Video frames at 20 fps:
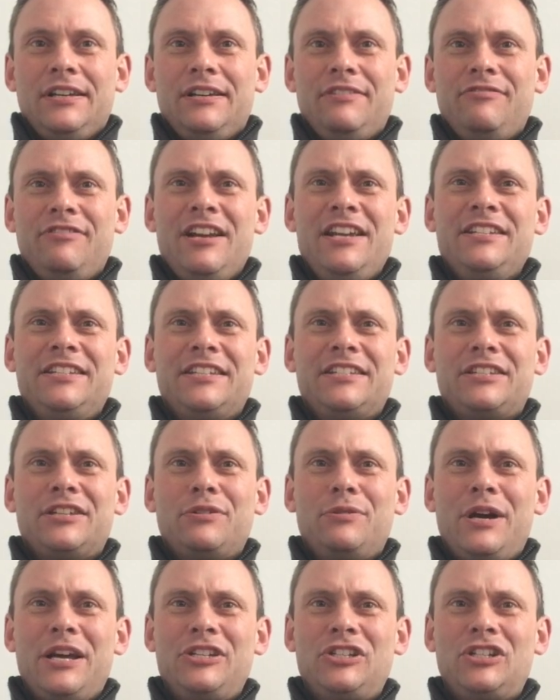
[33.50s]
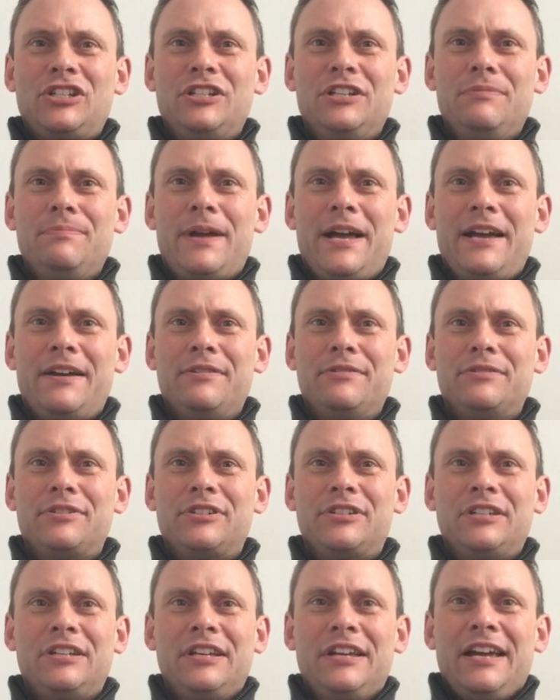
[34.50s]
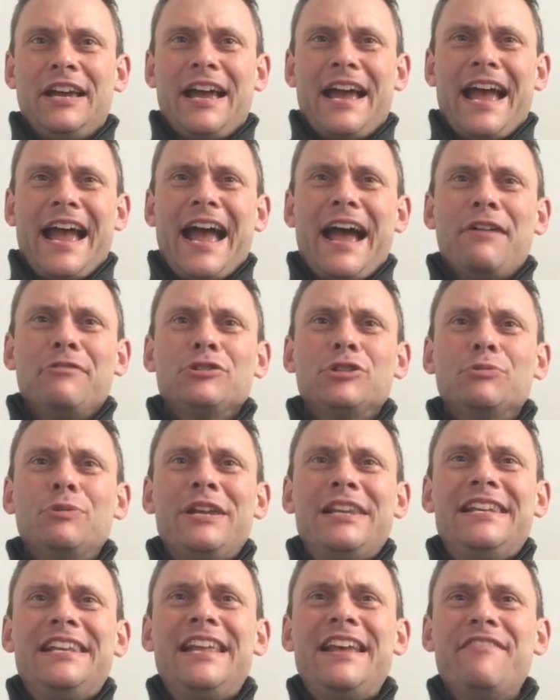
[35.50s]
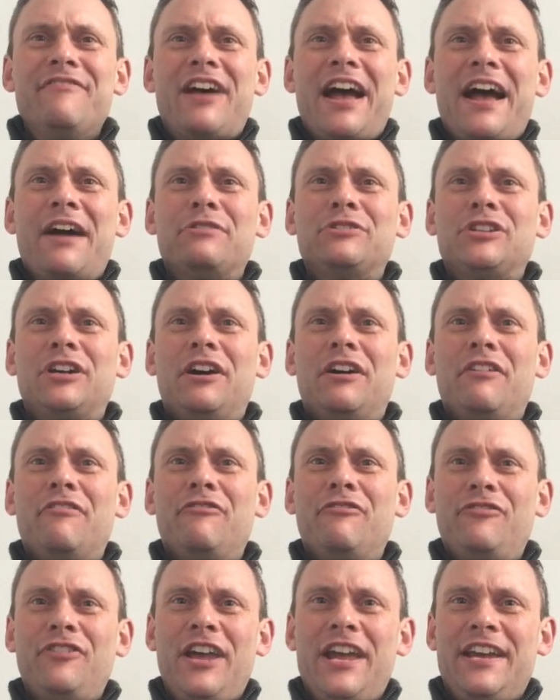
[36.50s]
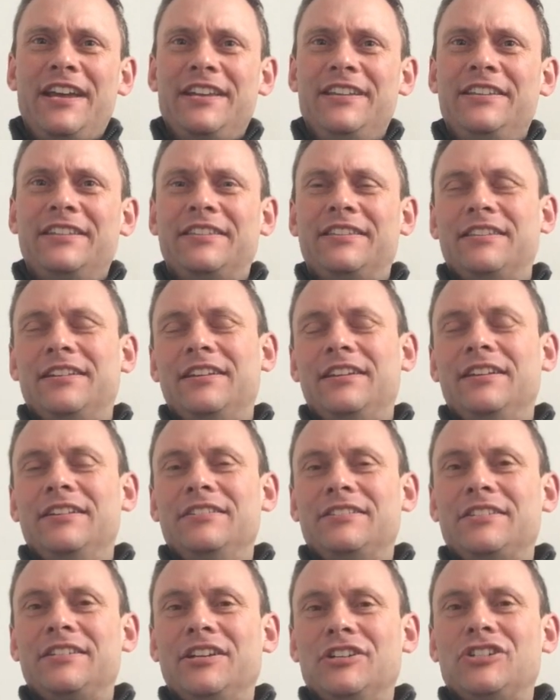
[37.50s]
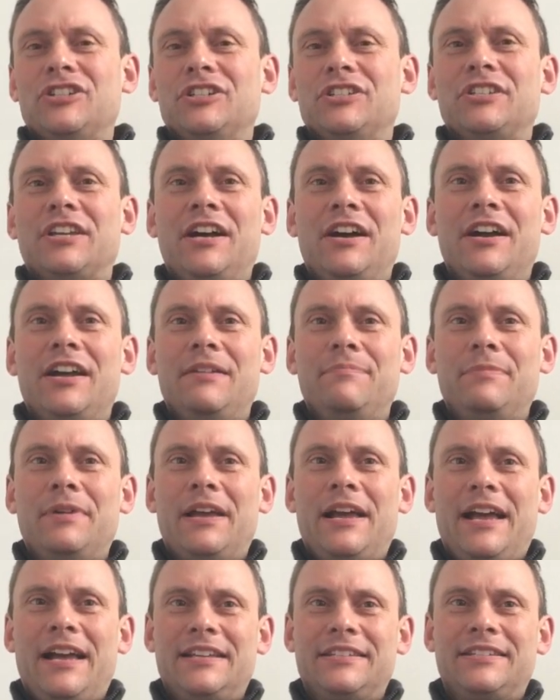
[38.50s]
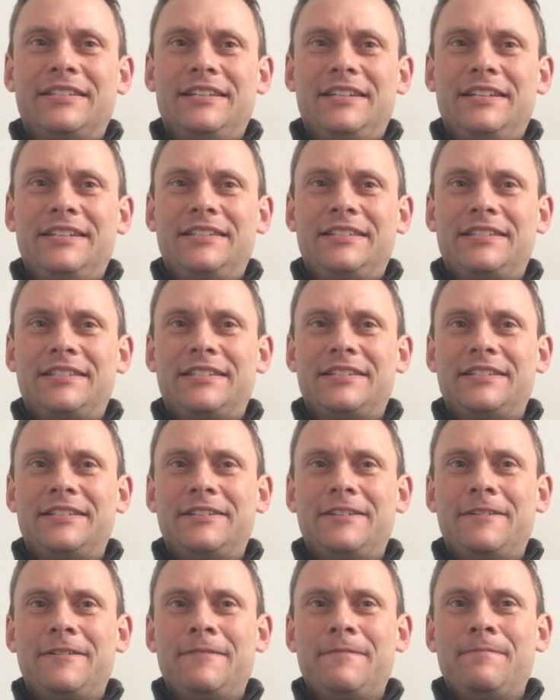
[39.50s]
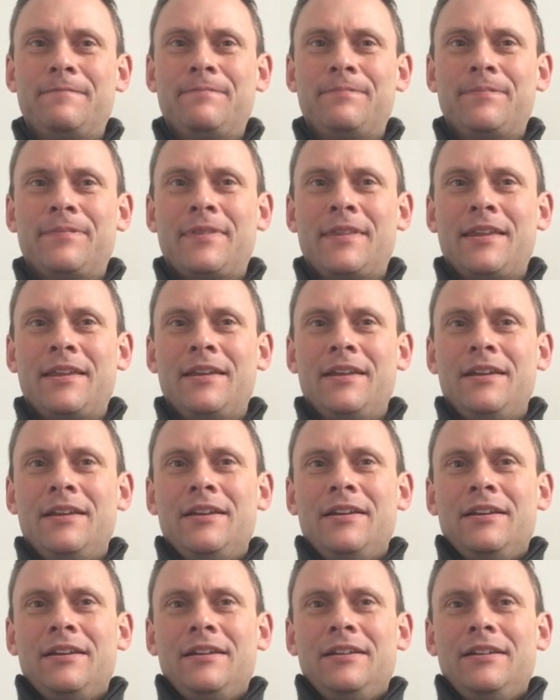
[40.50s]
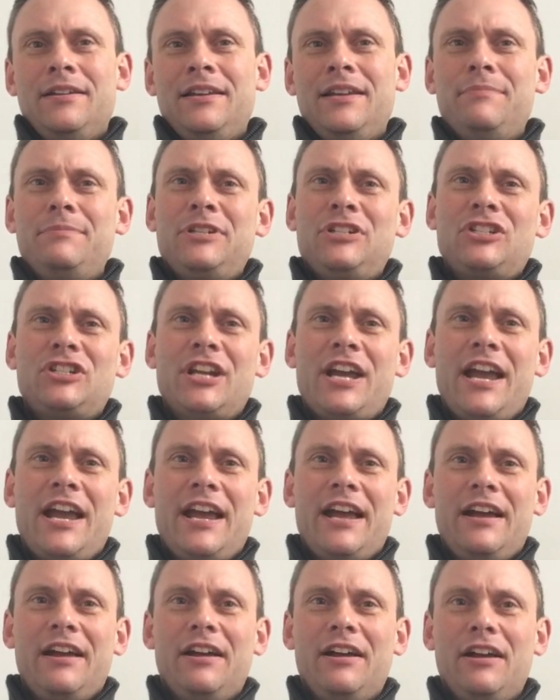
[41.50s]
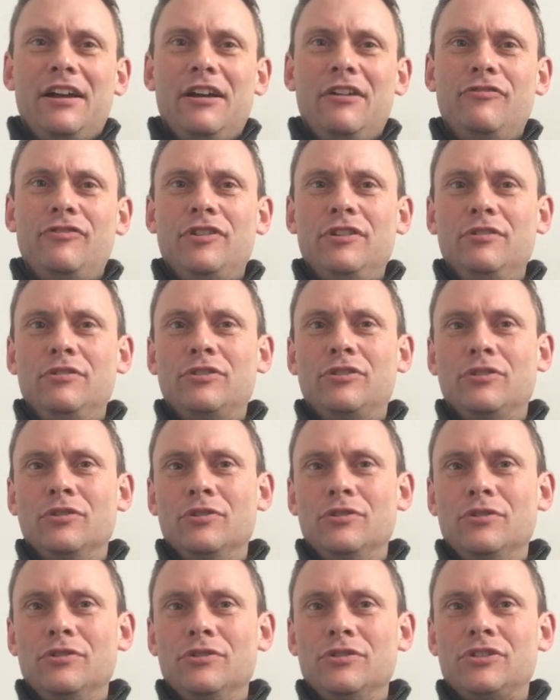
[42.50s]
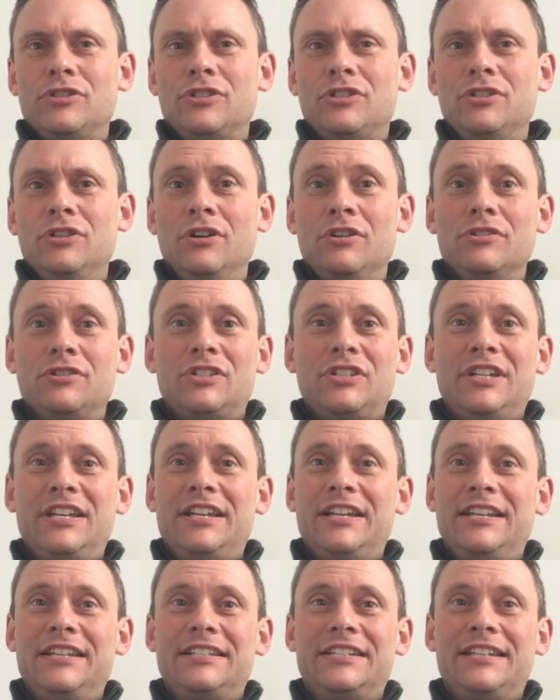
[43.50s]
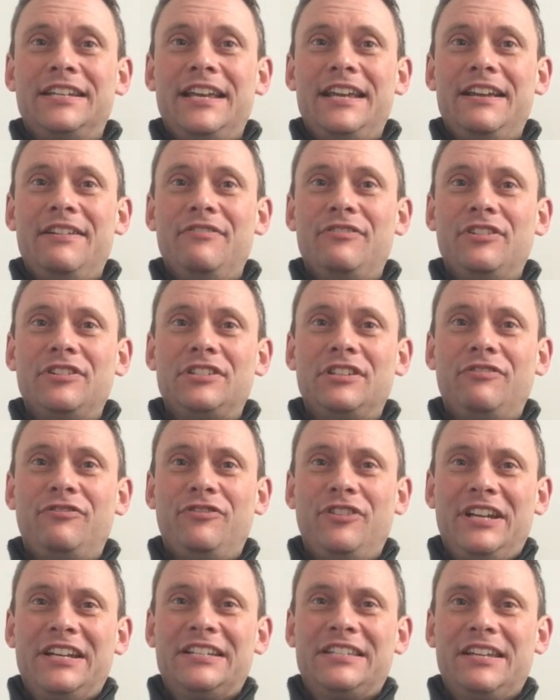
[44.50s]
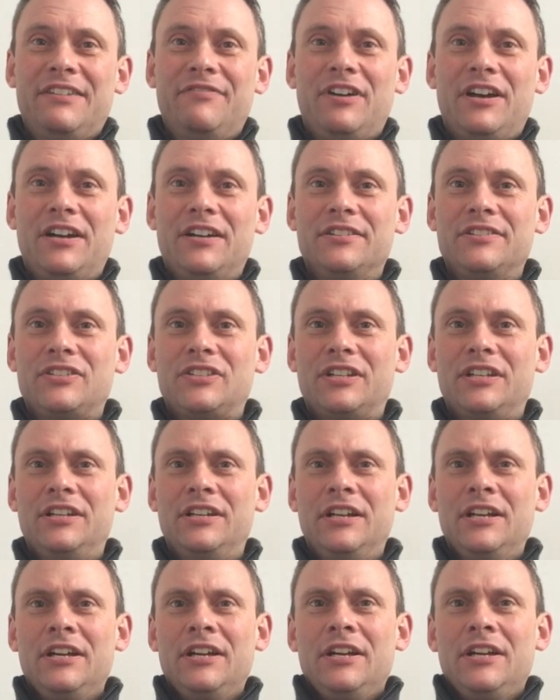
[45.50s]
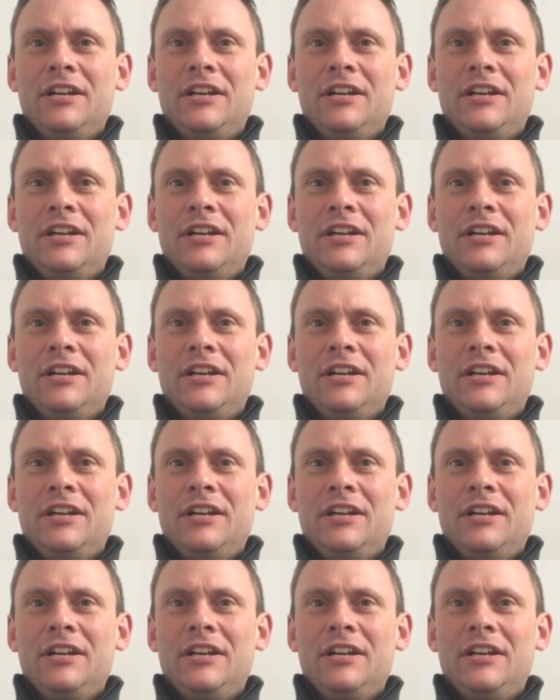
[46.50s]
It raises the question about how do we live out our faith at such a time as this? Let me share a few thoughts, not seeking to give a definitive answer,